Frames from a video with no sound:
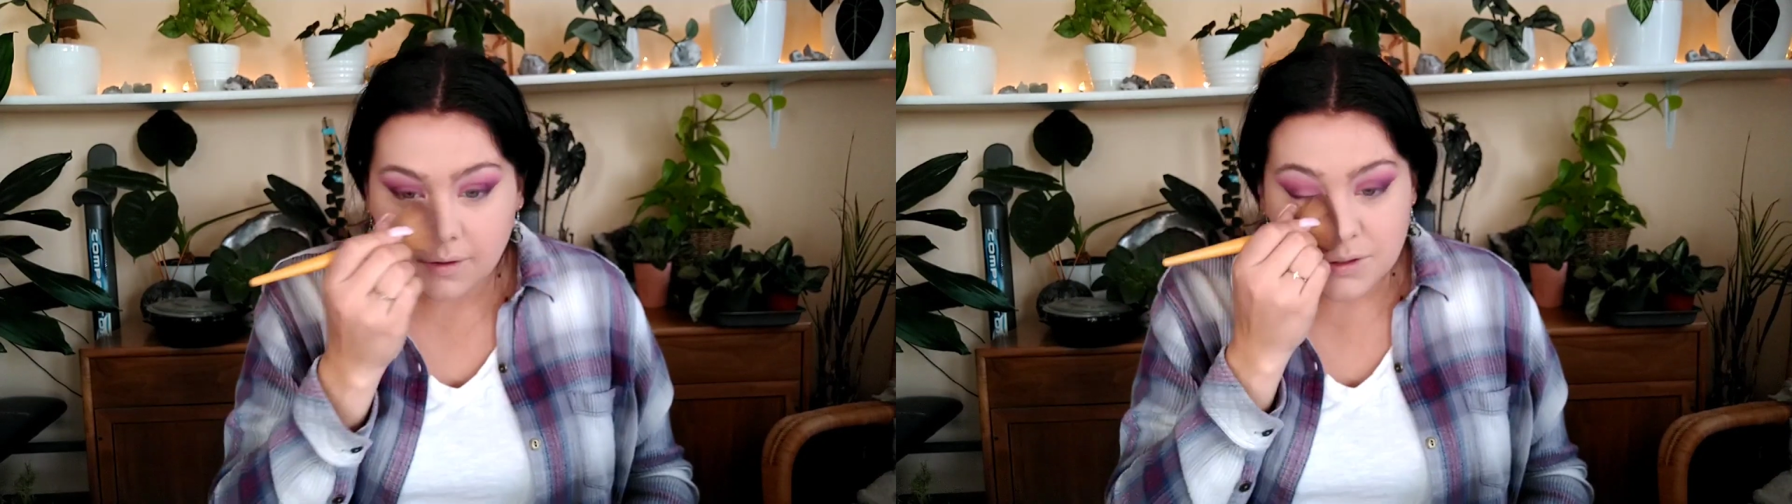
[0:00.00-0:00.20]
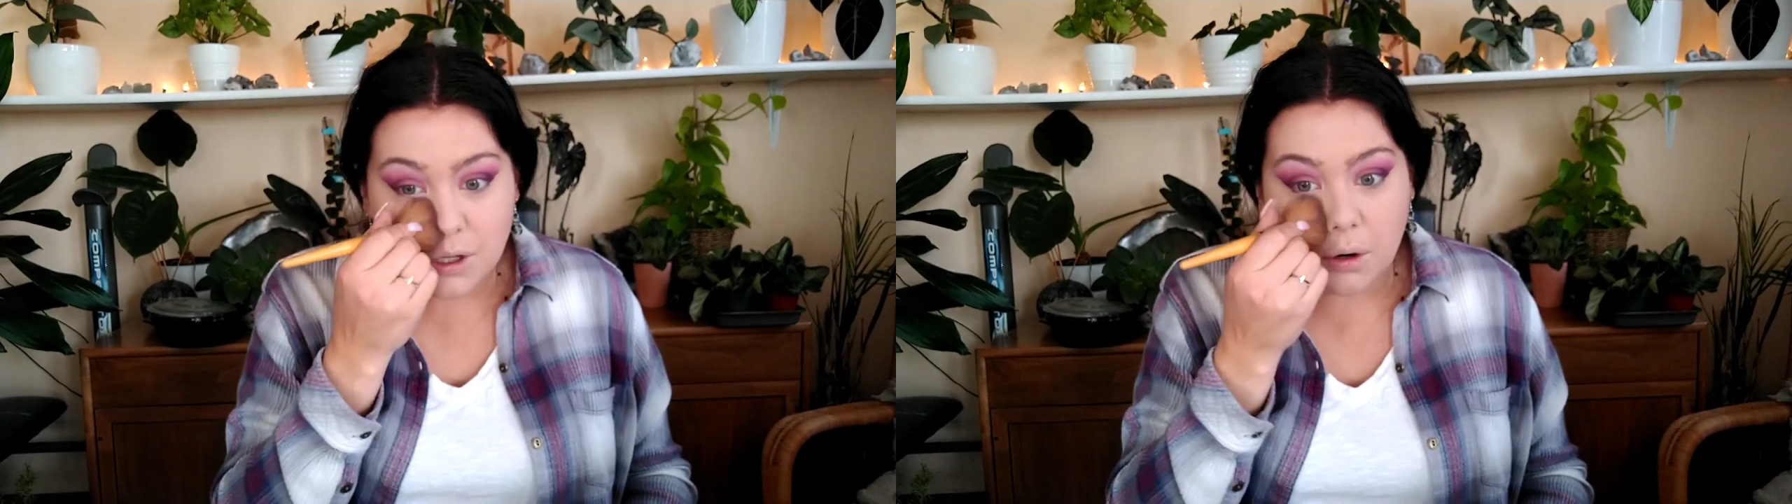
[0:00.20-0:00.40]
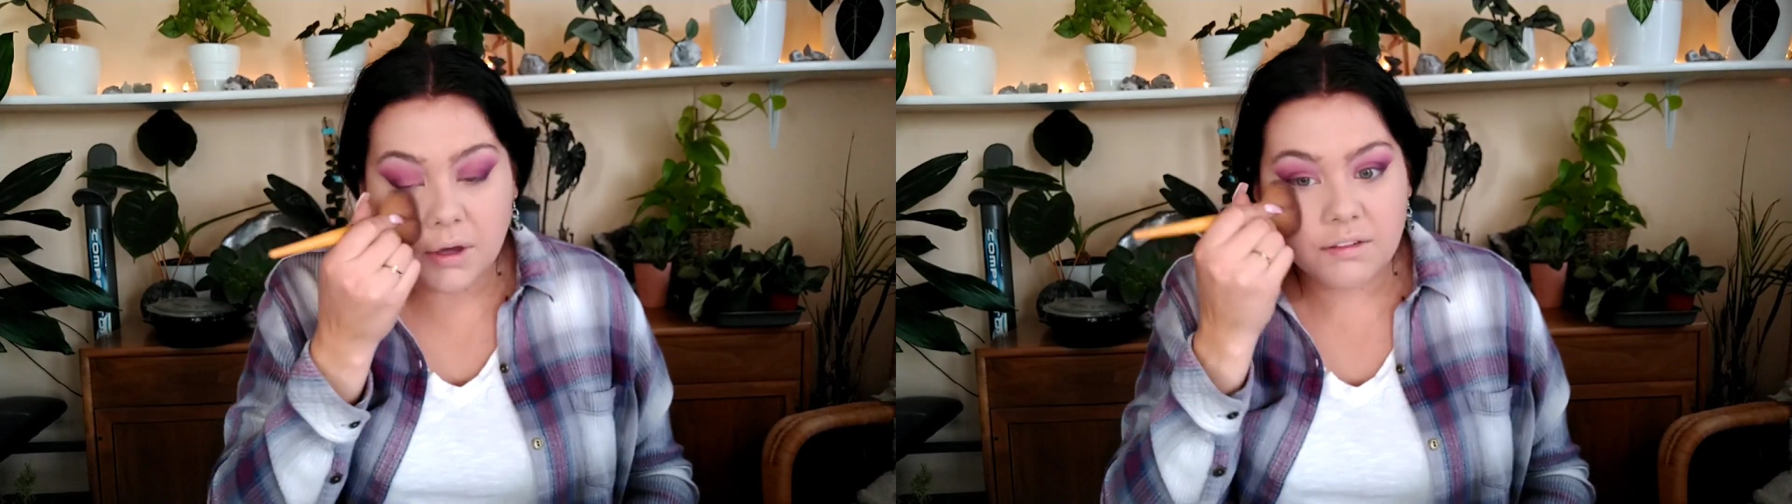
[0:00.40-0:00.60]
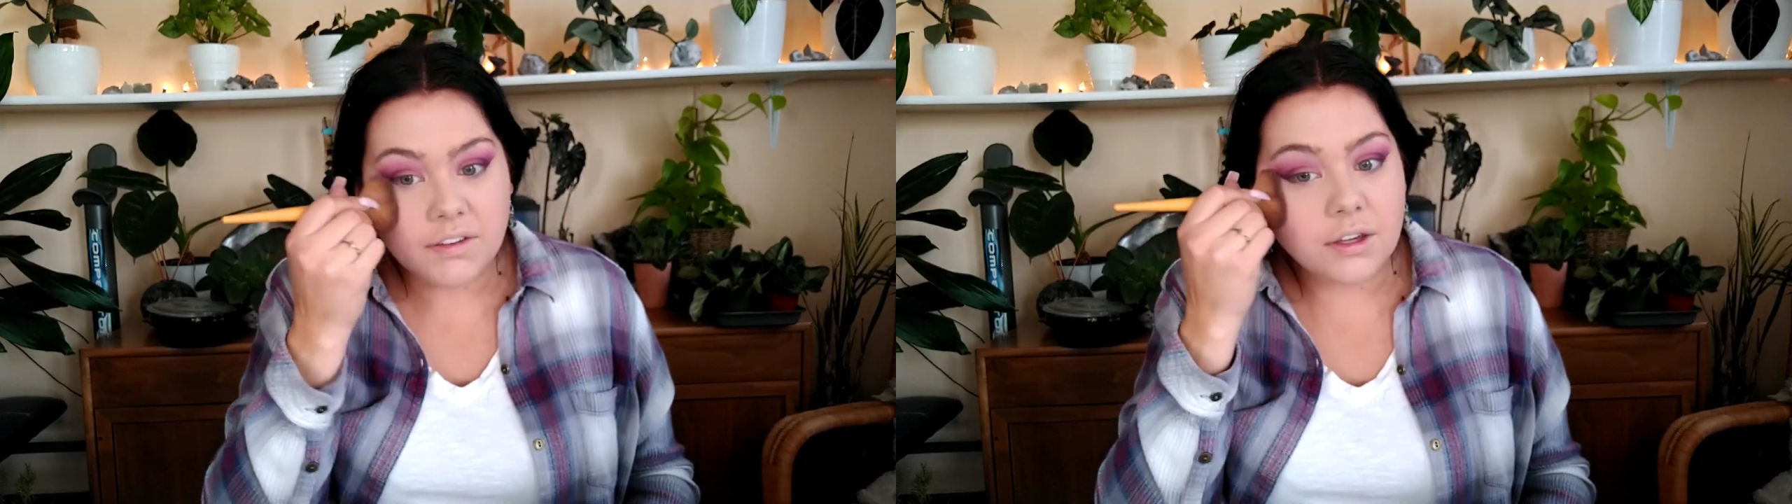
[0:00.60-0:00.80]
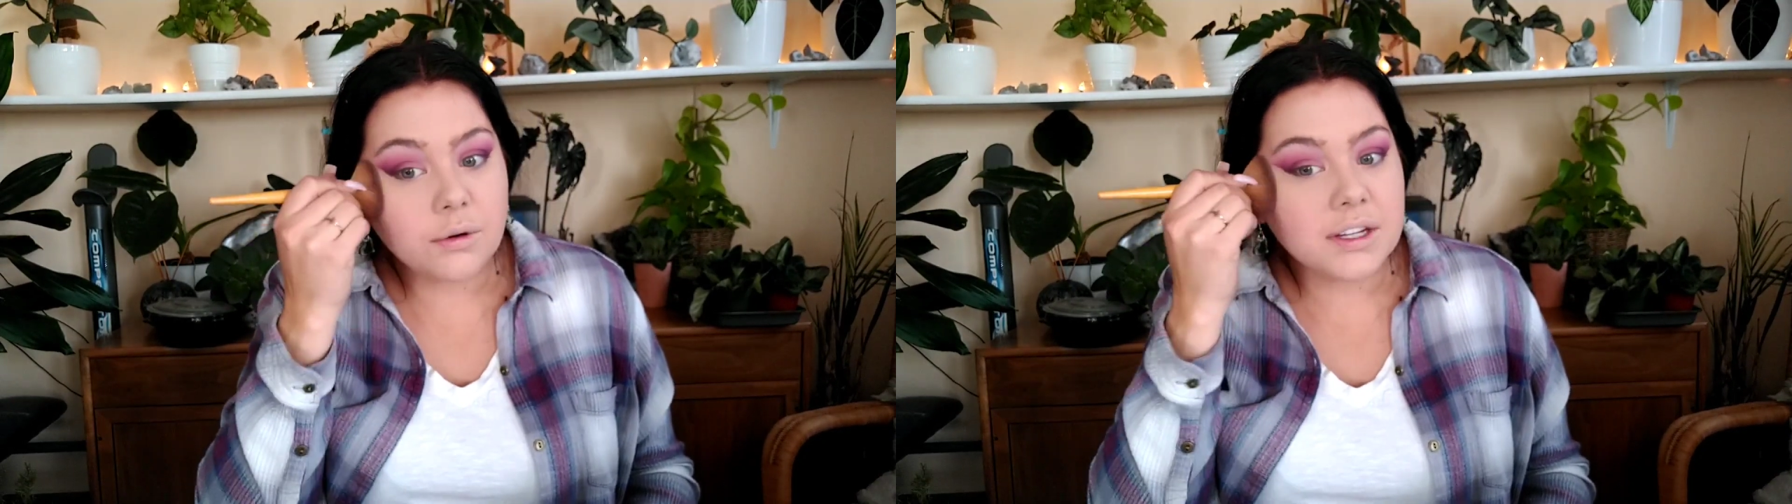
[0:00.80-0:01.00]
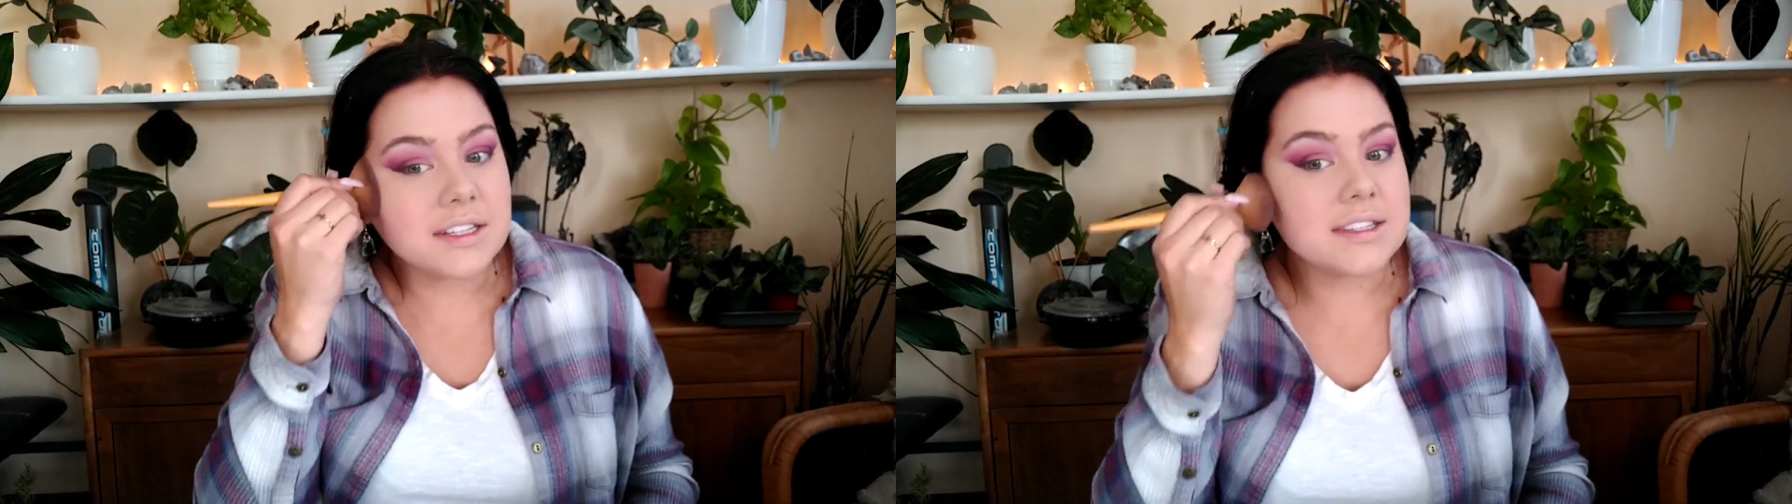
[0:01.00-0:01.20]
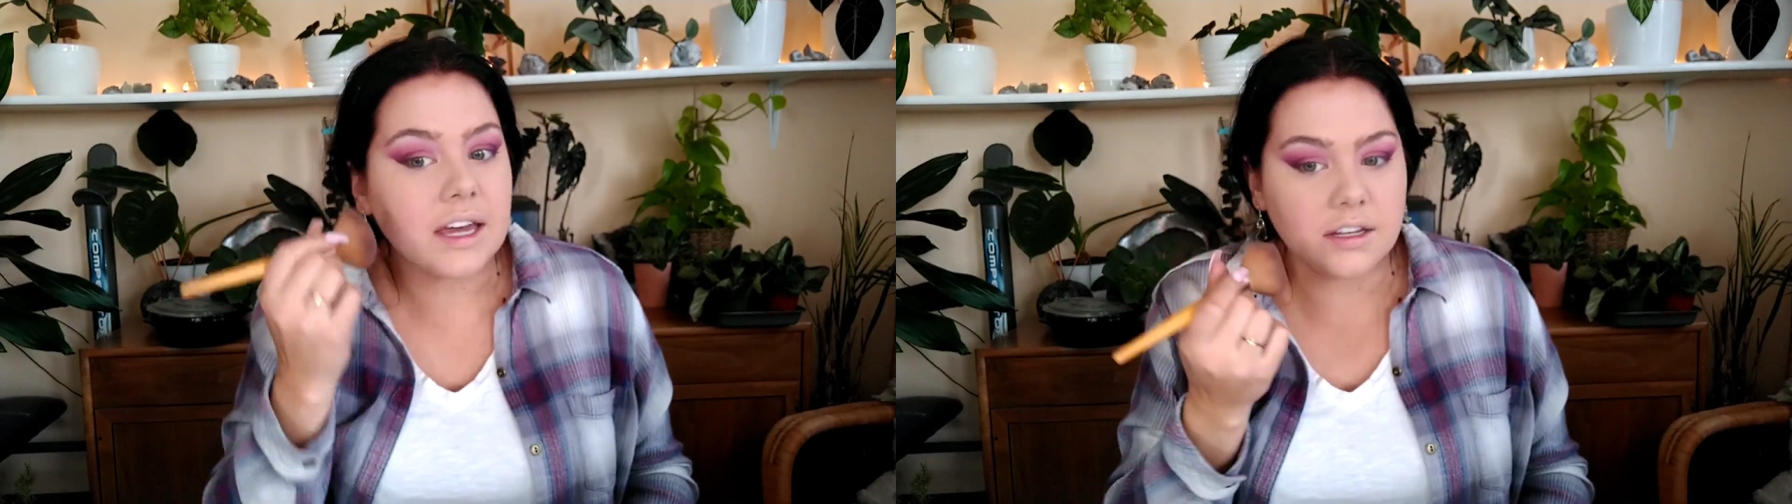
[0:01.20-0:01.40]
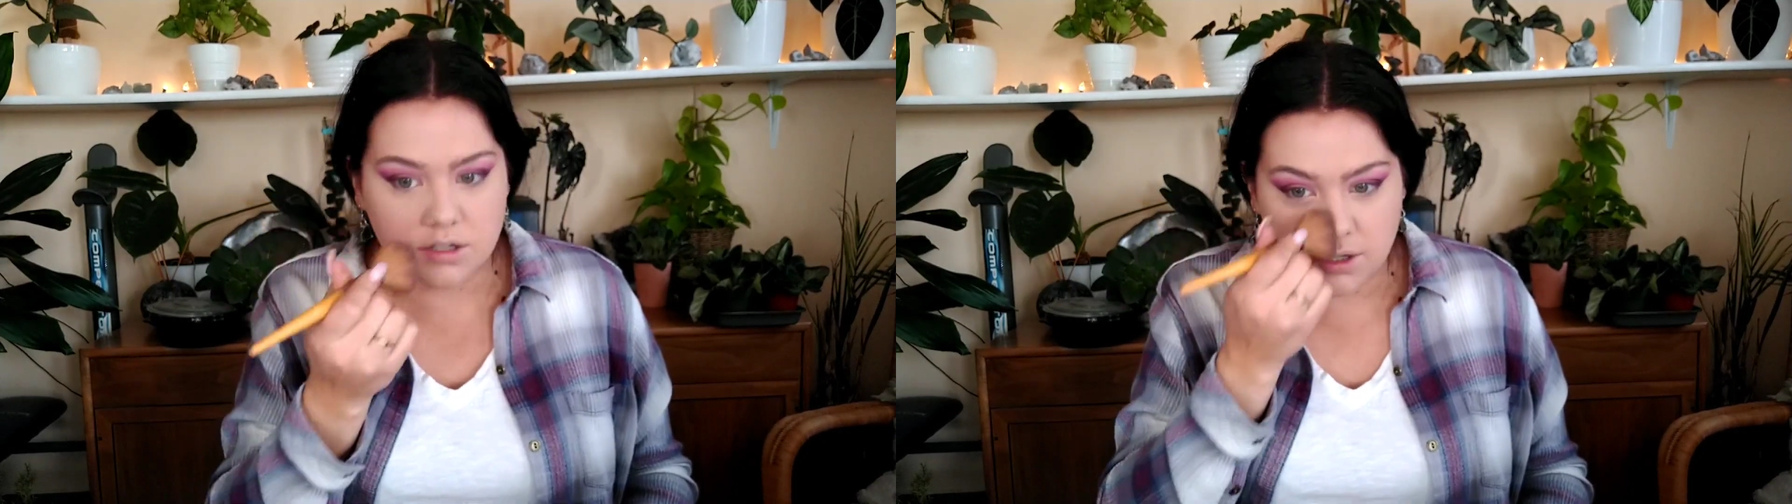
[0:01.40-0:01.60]
So if you
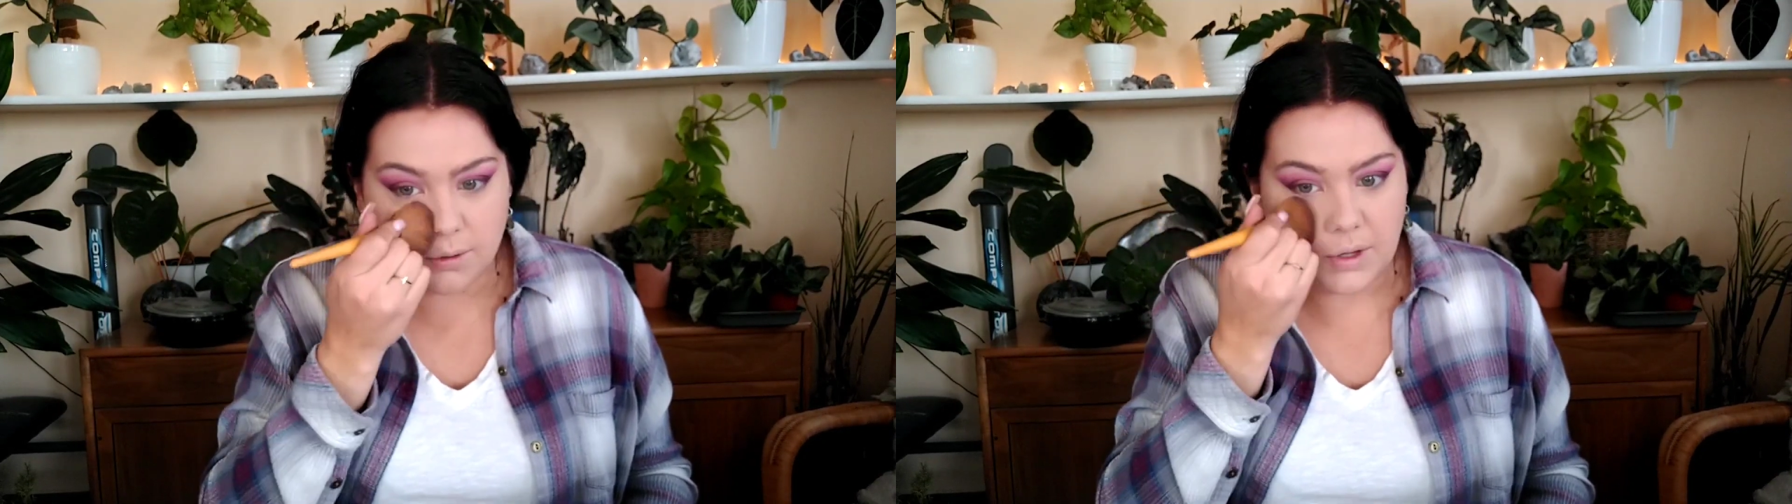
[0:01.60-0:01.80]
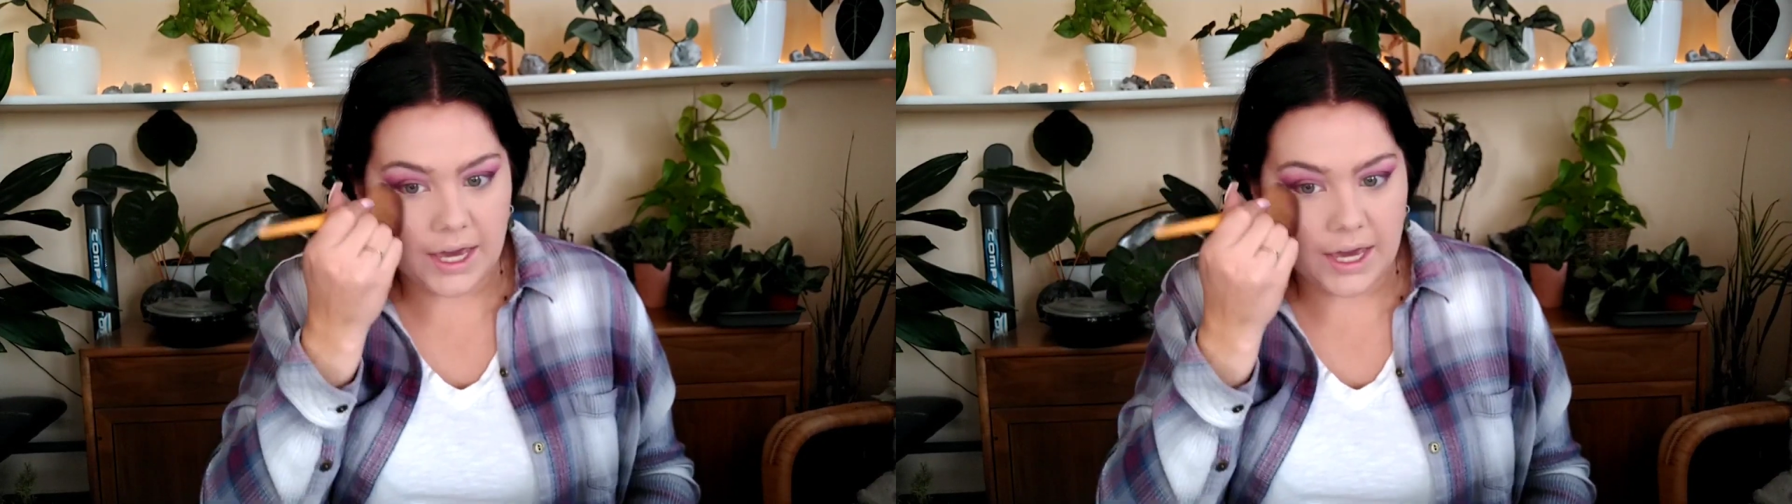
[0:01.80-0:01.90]
decide to